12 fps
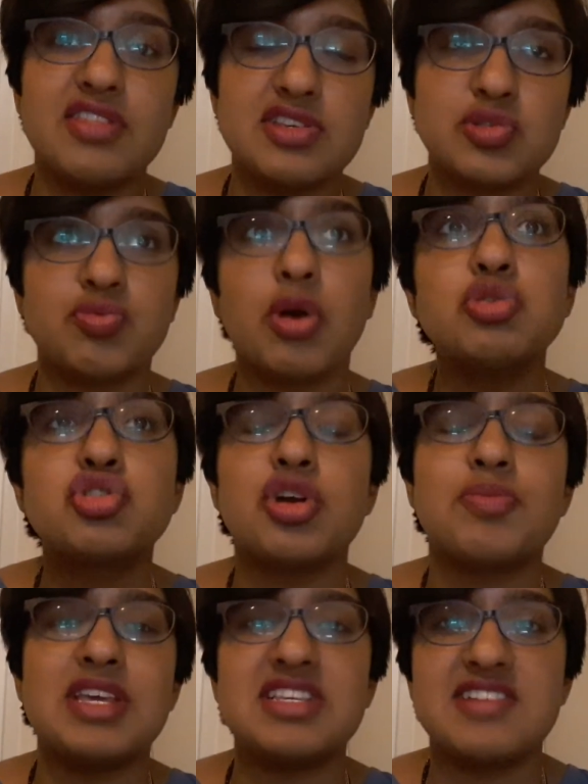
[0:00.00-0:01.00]
this road
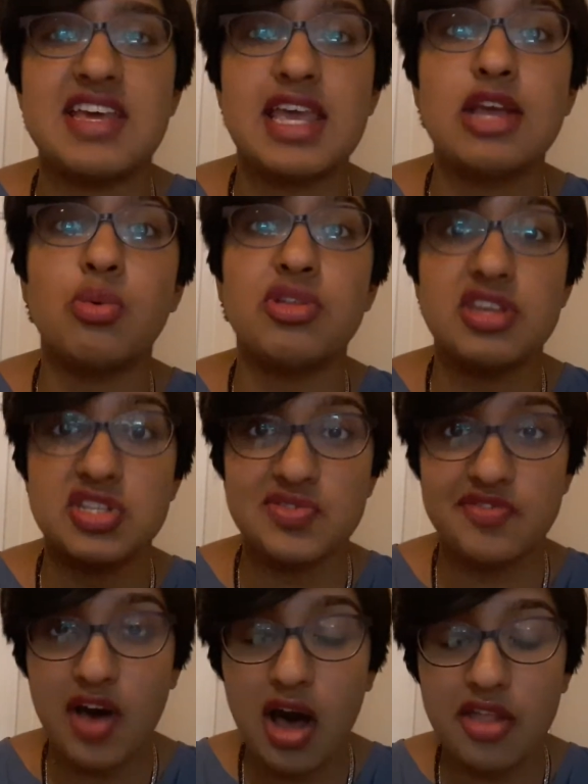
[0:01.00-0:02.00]
trip he's taking with his
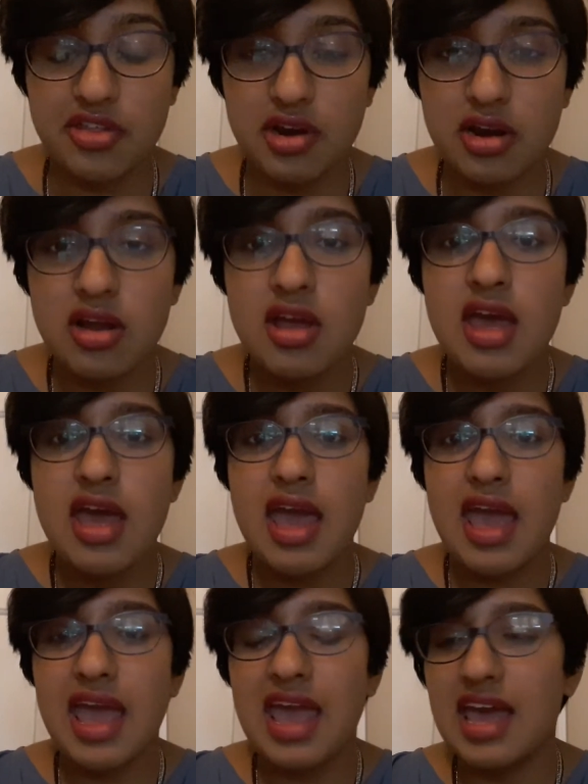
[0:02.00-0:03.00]
father.
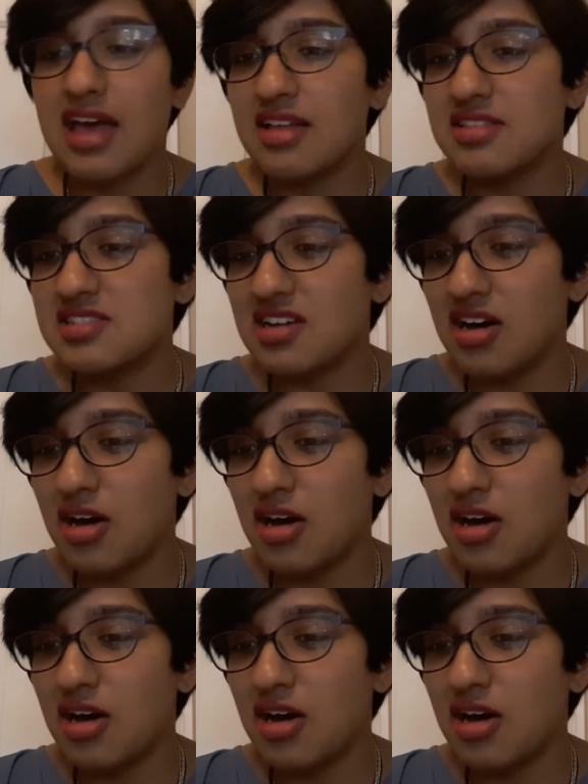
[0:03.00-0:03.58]
And